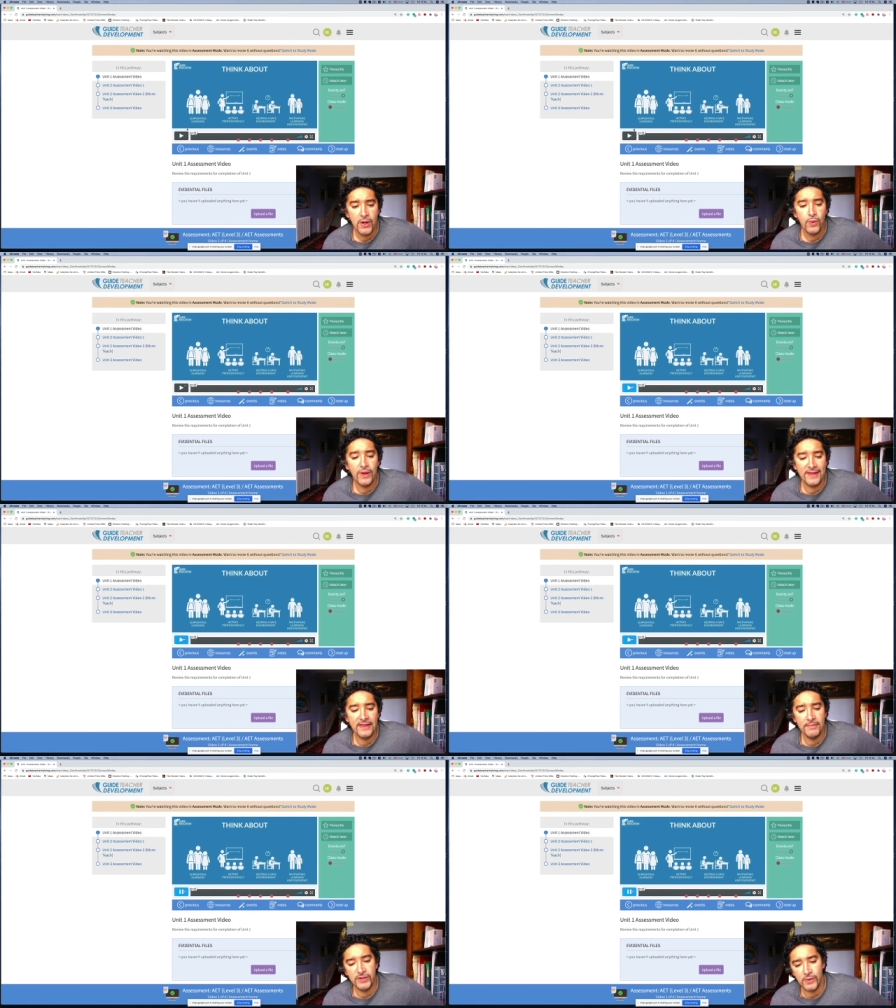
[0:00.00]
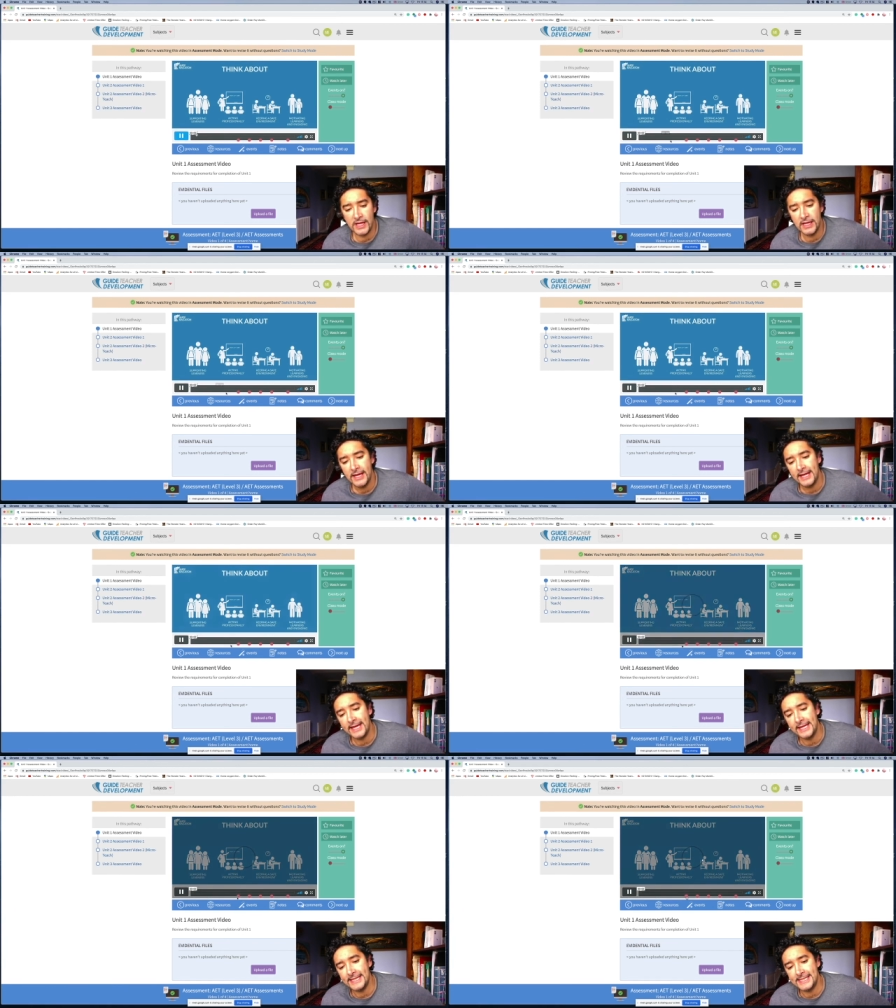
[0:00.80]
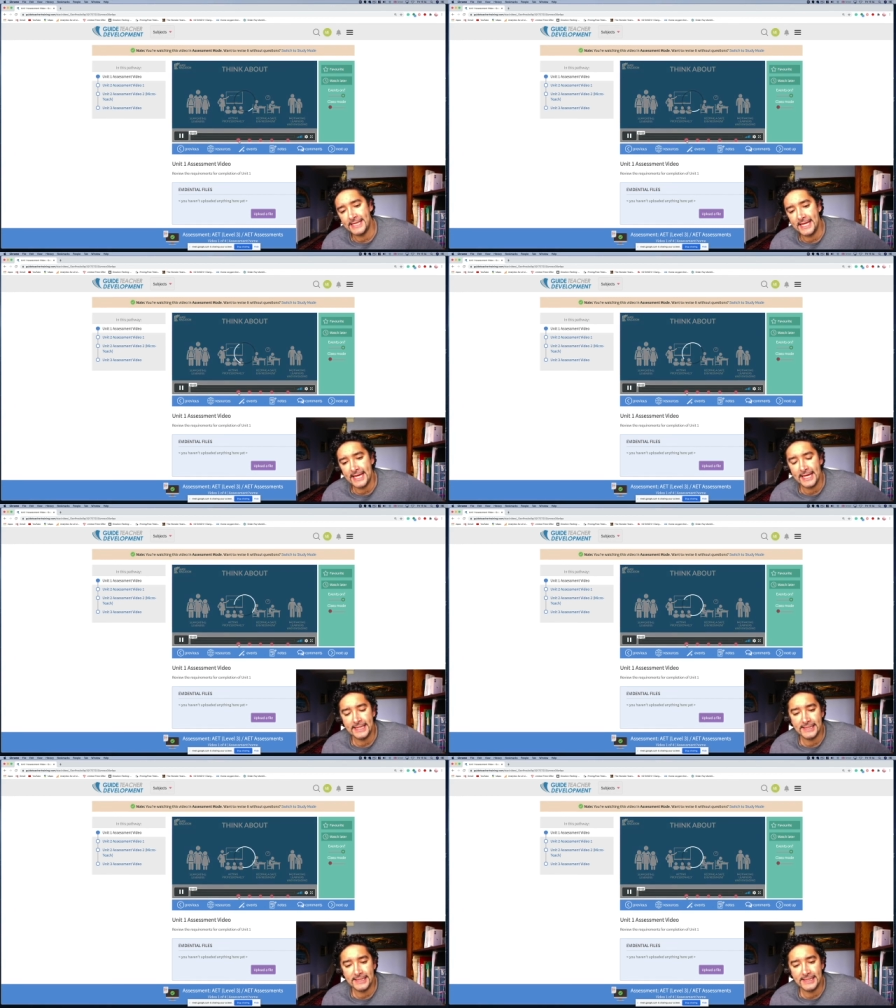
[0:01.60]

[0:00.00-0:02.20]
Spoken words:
within them as well is the